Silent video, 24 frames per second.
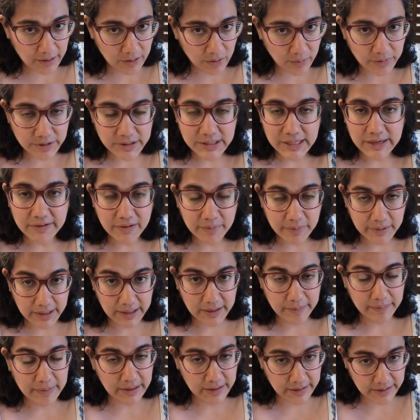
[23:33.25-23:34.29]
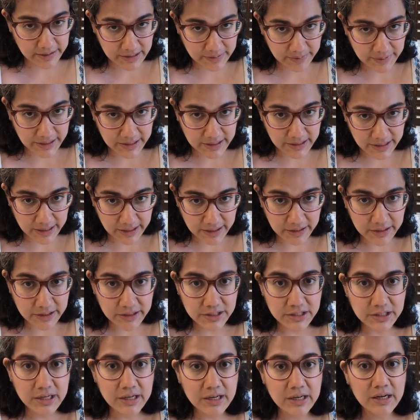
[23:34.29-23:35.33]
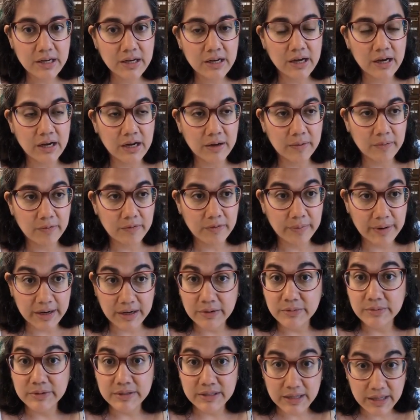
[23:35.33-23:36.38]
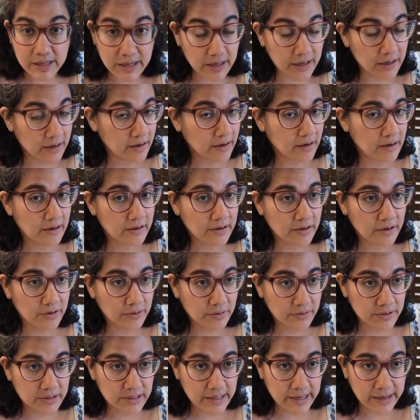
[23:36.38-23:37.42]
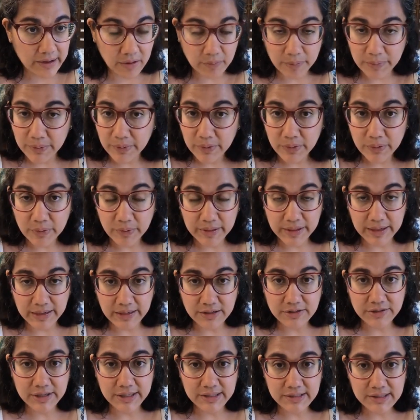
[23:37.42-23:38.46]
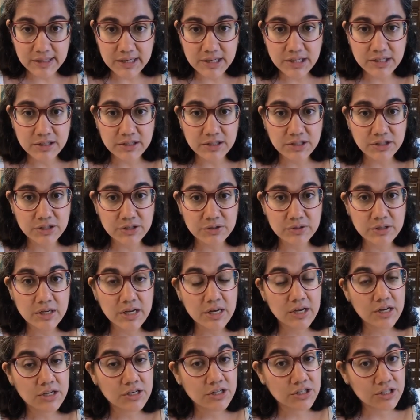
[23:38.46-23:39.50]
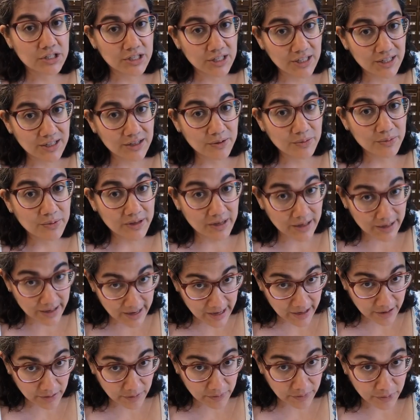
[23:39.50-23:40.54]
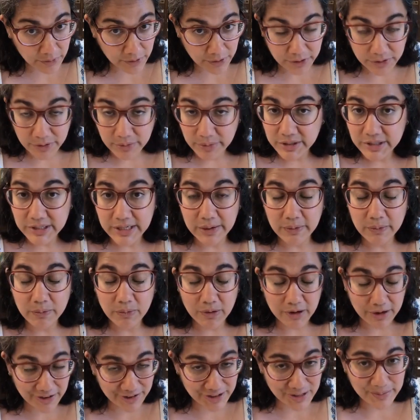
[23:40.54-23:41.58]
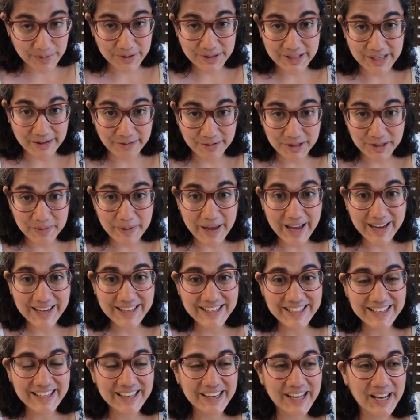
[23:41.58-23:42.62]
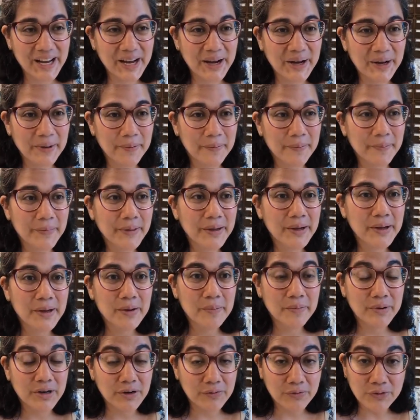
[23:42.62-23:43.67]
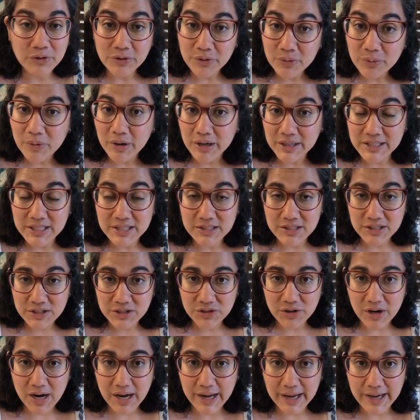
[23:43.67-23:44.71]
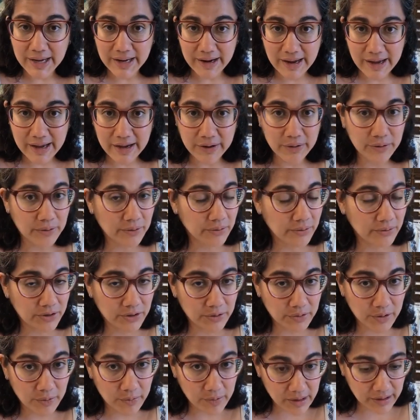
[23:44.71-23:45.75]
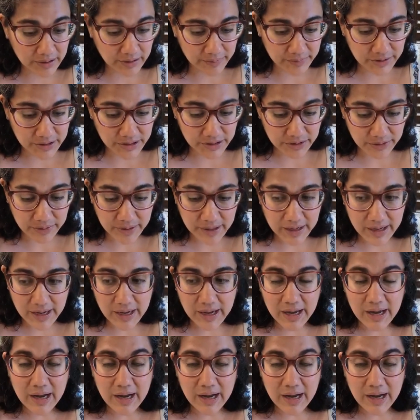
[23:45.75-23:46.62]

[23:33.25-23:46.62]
Almost everybody in Paris speaks English. Rebecca was there, to help with any translation issues. She would not haggle for you, which I 100% respect. But if you wanted to try and haggle, you are welcome to.